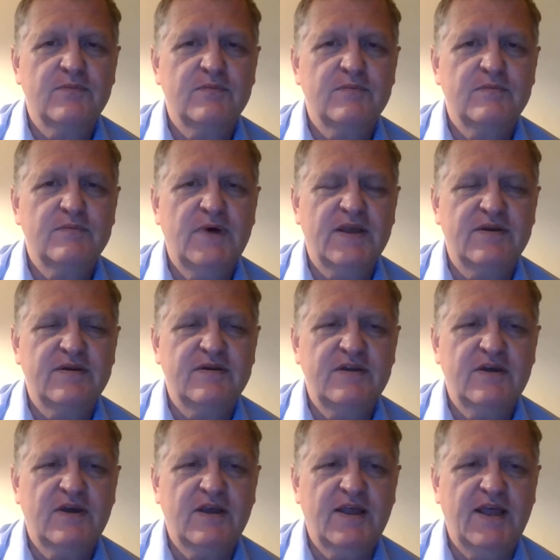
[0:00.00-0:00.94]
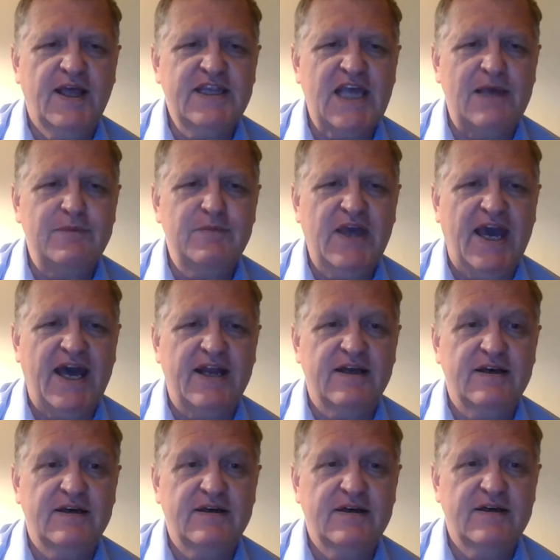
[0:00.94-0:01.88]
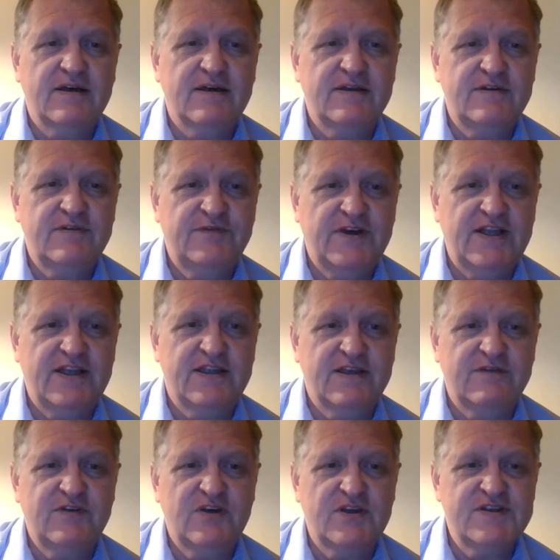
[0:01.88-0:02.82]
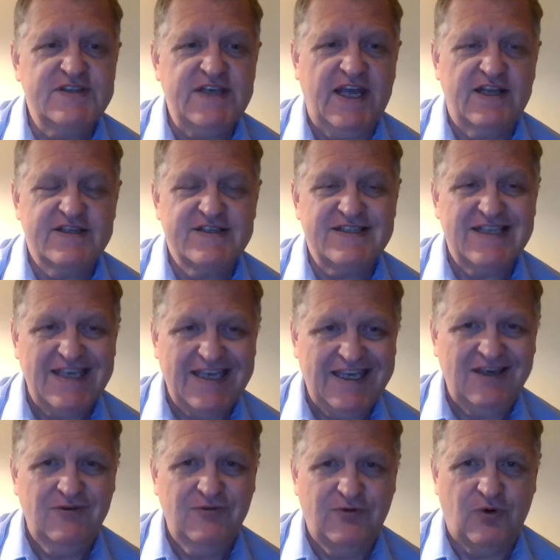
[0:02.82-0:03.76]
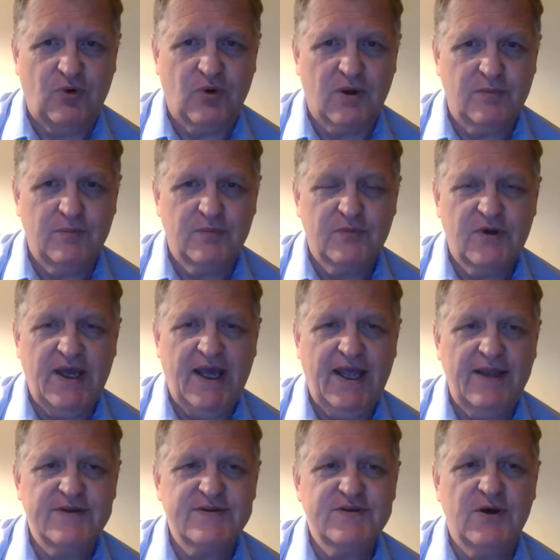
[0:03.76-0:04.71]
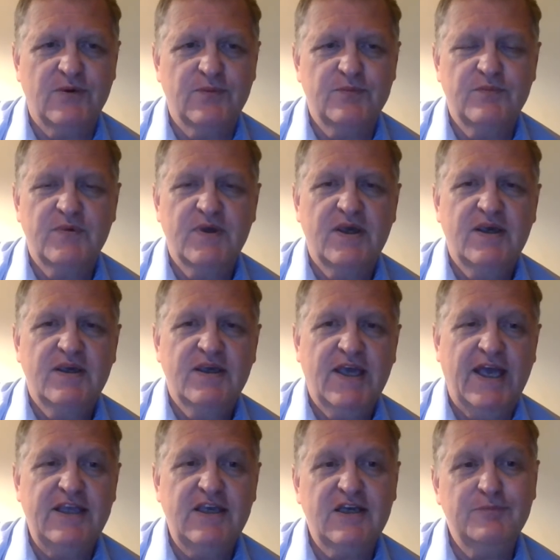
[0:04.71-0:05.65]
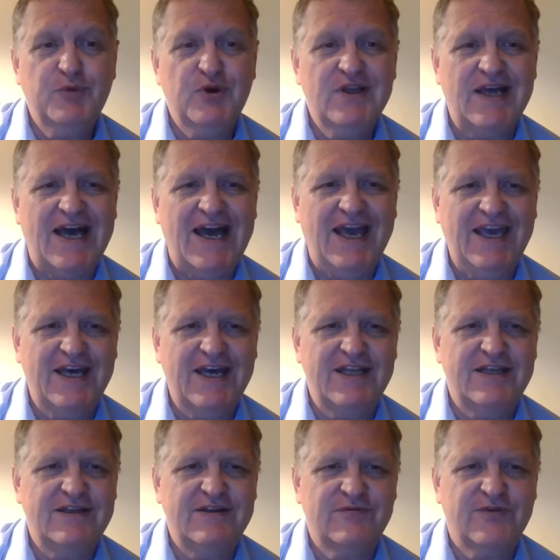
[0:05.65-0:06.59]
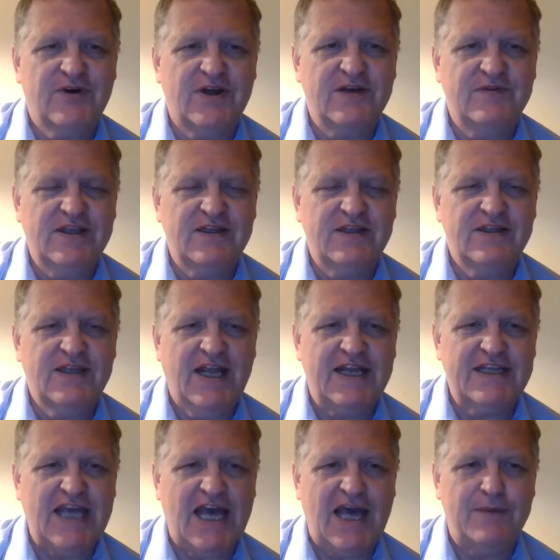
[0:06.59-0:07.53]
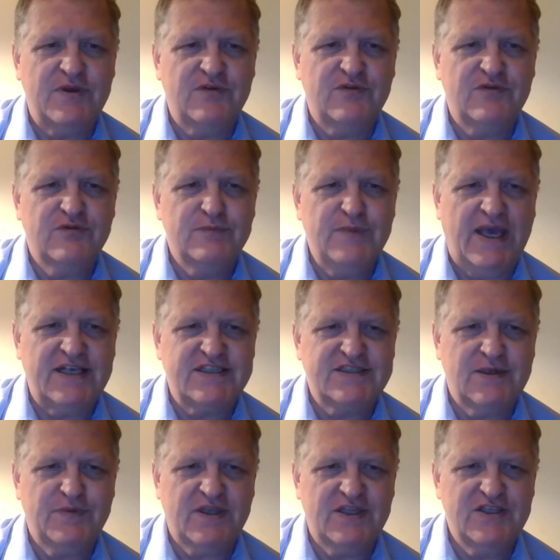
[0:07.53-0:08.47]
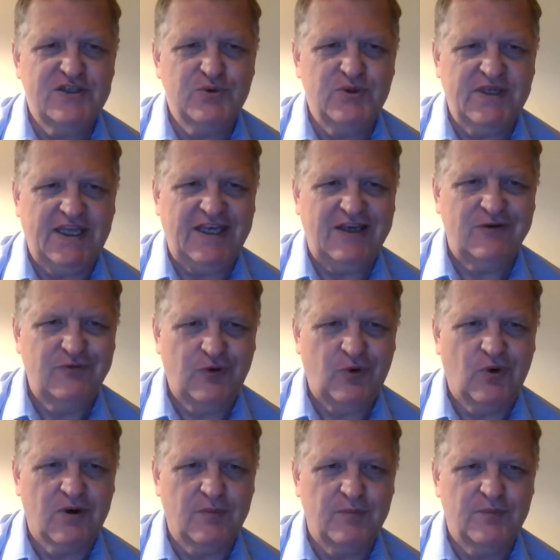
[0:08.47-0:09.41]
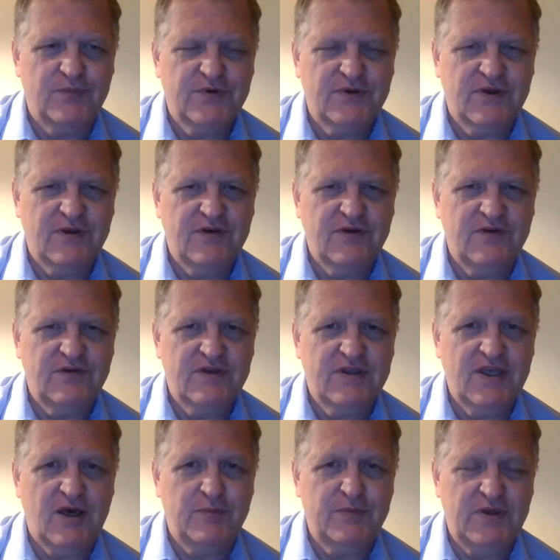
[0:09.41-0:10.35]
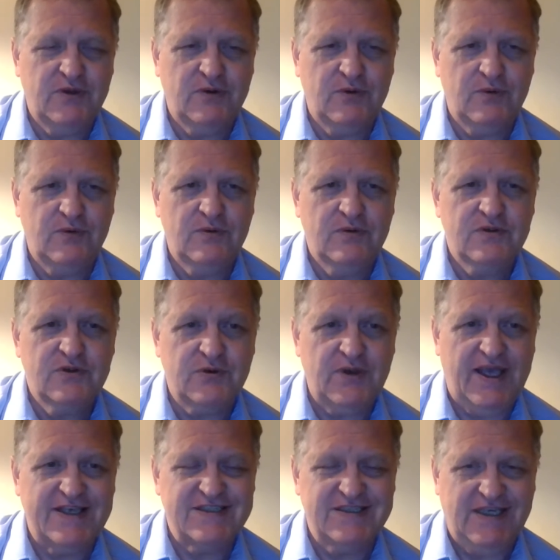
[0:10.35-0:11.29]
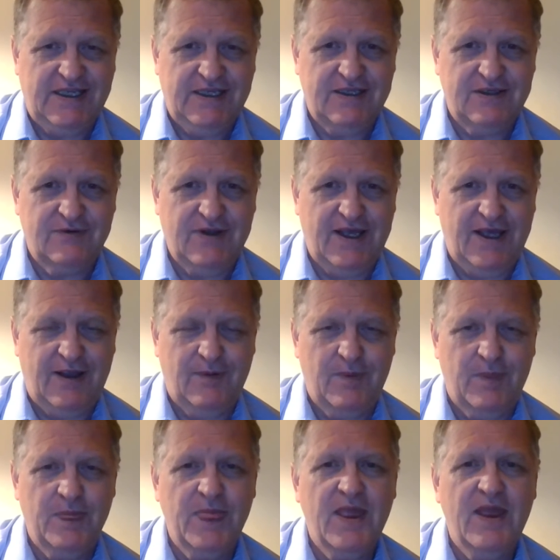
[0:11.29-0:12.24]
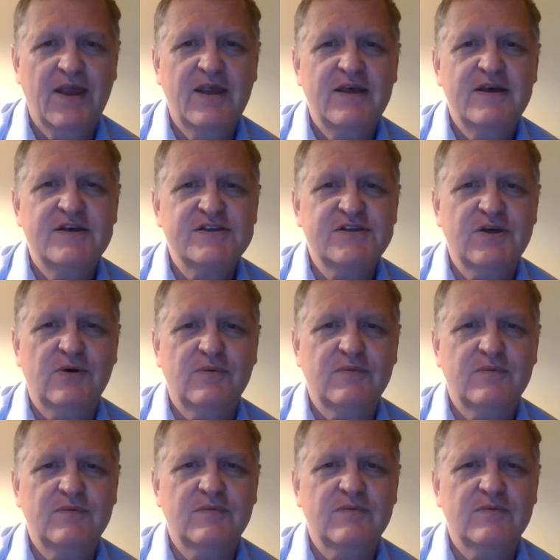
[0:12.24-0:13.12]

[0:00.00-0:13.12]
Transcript: But anytime you got an infinitive, you can say it as the ing form, right? So, and you can put an in in front of it anytime you make something into an ing form to help you translate it, right? So,